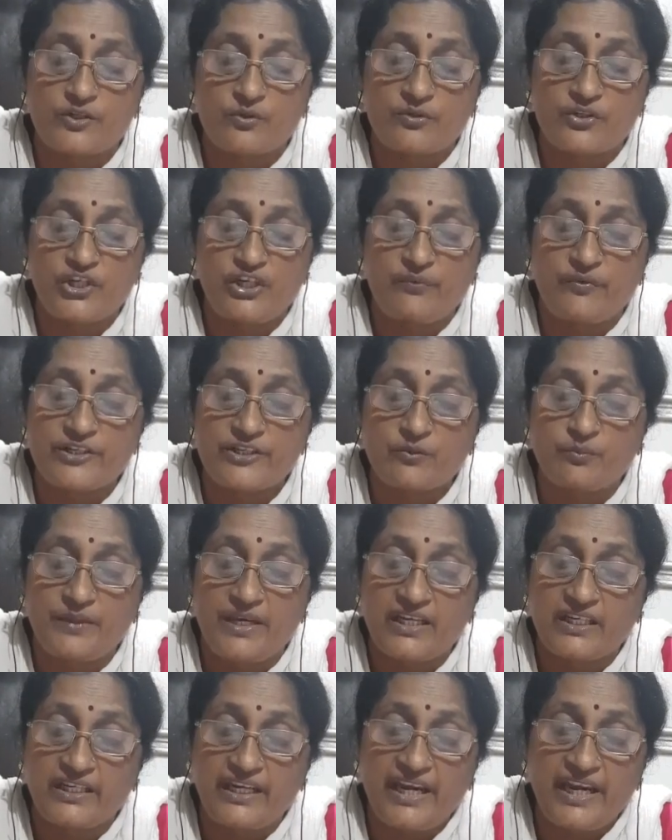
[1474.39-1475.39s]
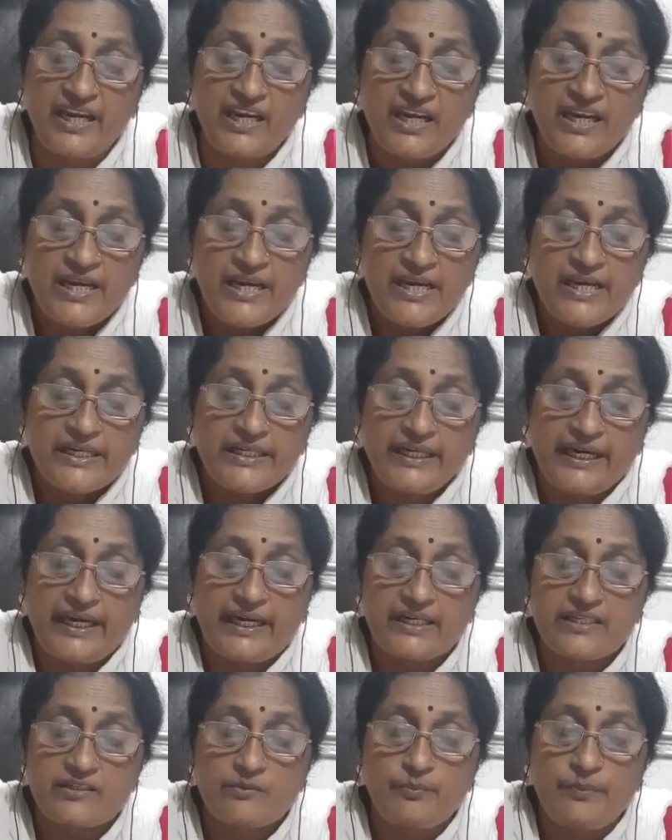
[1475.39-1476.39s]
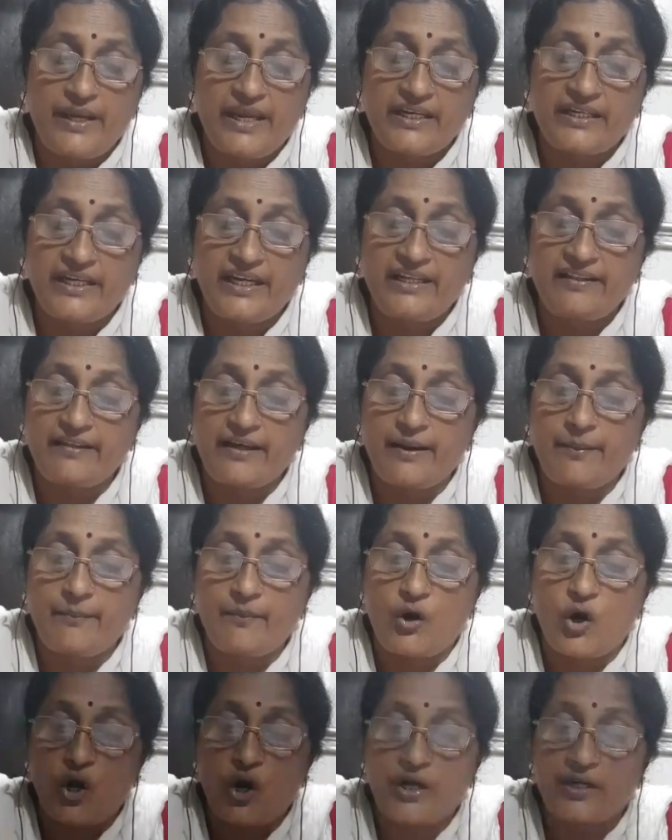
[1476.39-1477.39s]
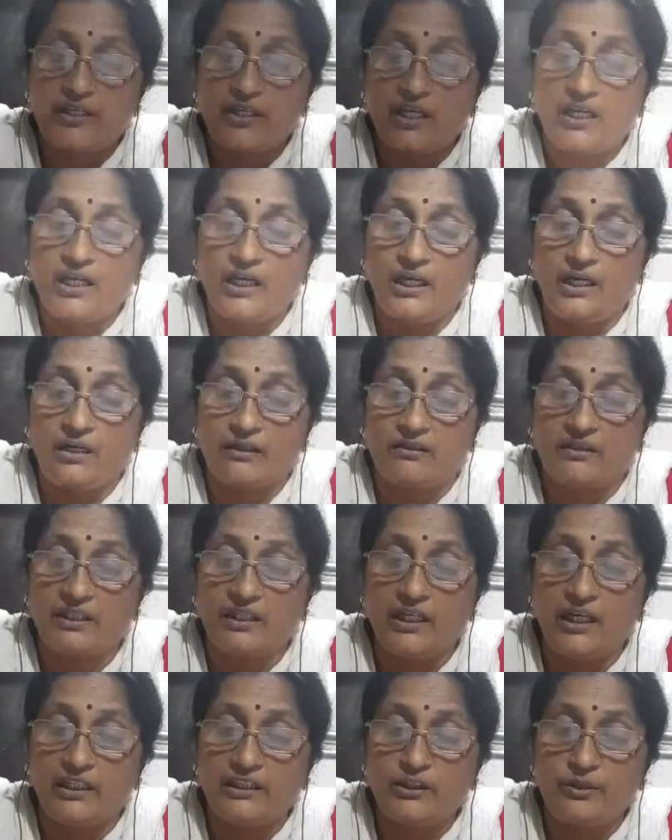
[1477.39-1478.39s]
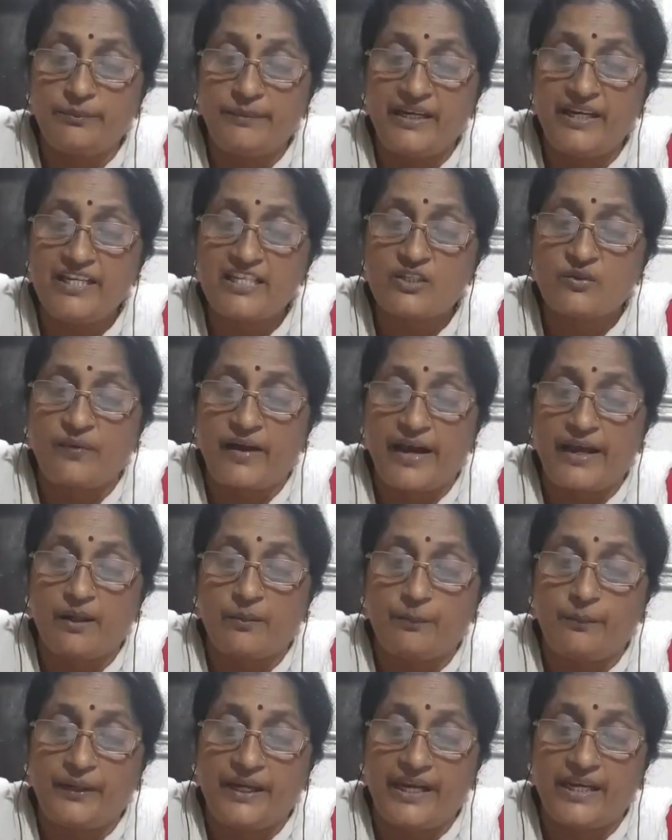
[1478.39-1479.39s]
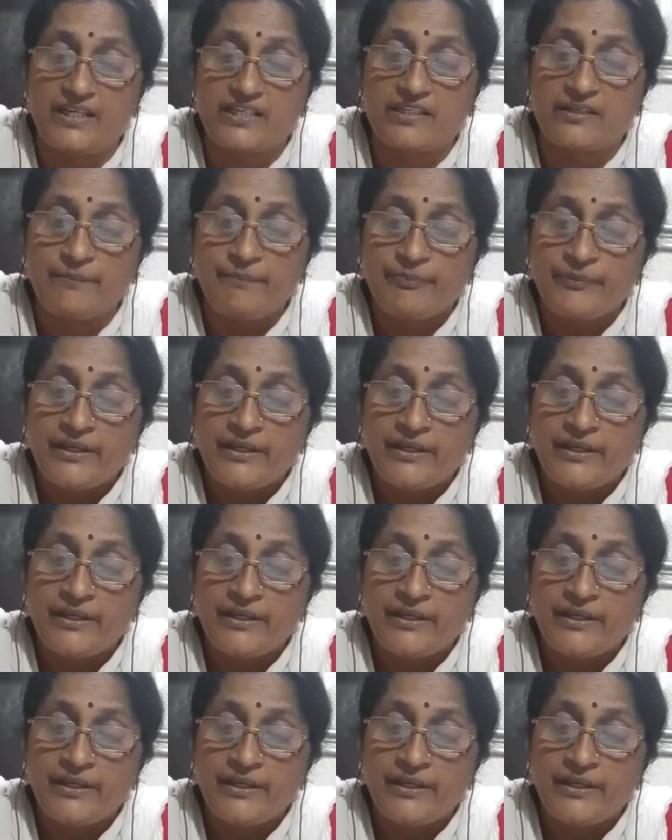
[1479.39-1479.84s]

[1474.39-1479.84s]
She was making cakes, baking them on the hearth. Hearth means fireplace.